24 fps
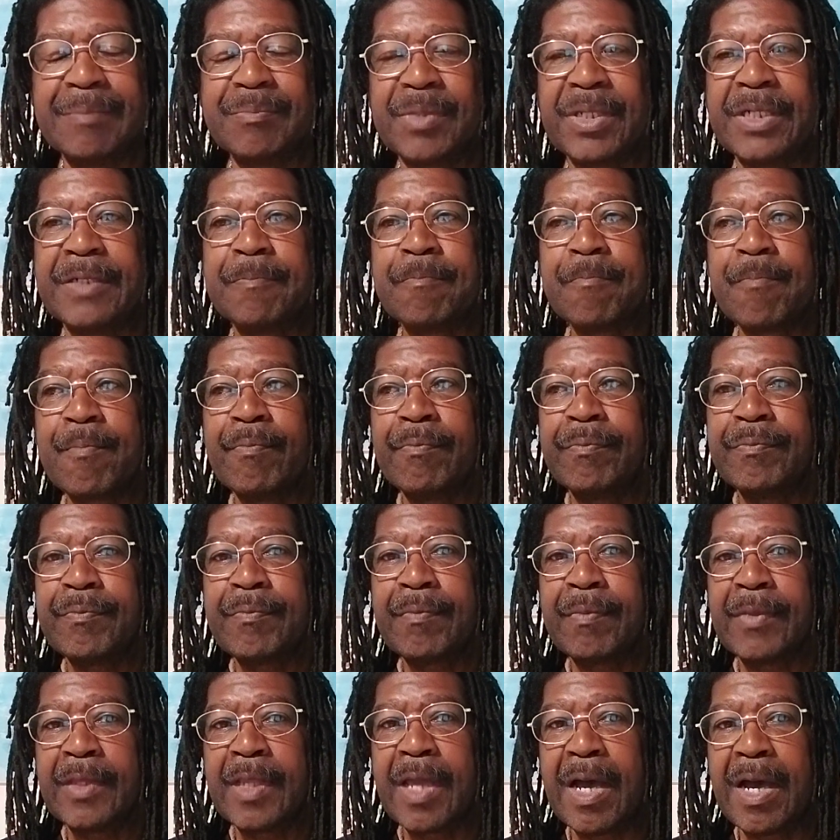But
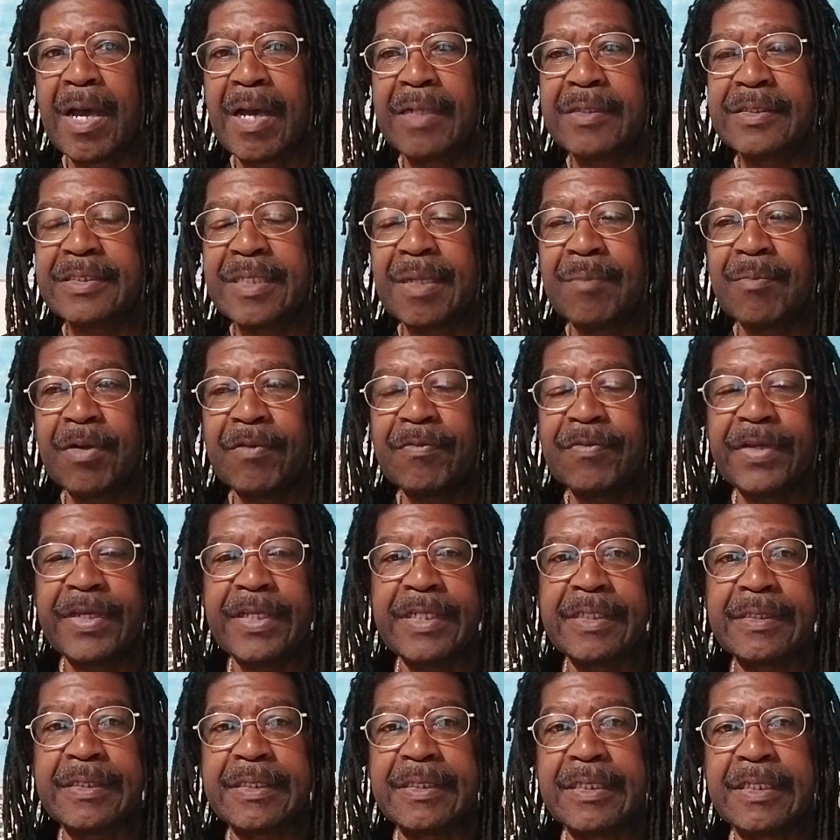some of
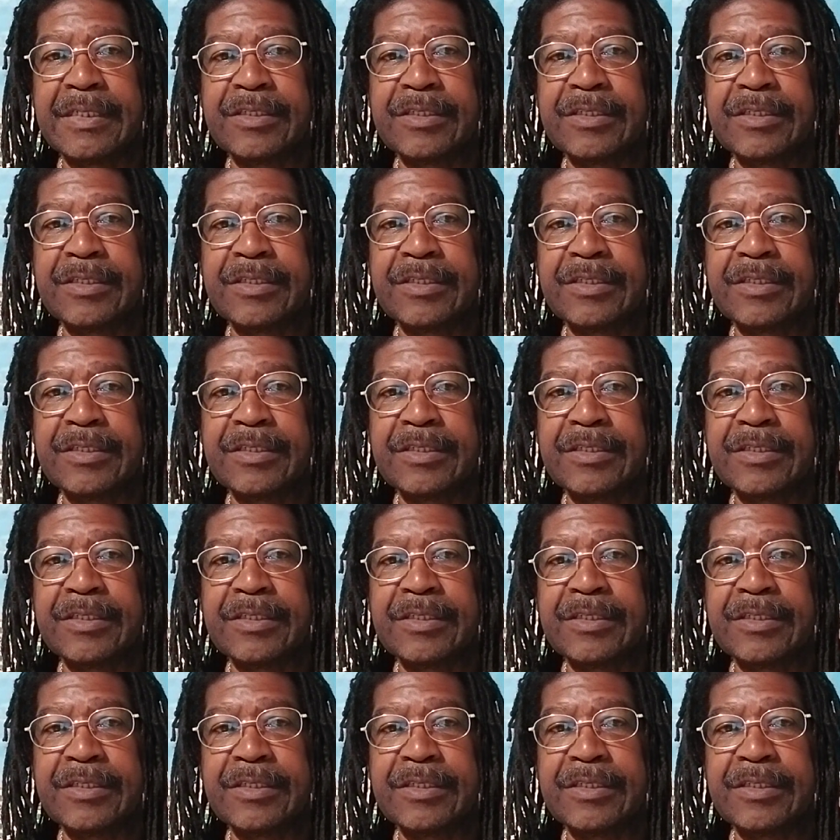it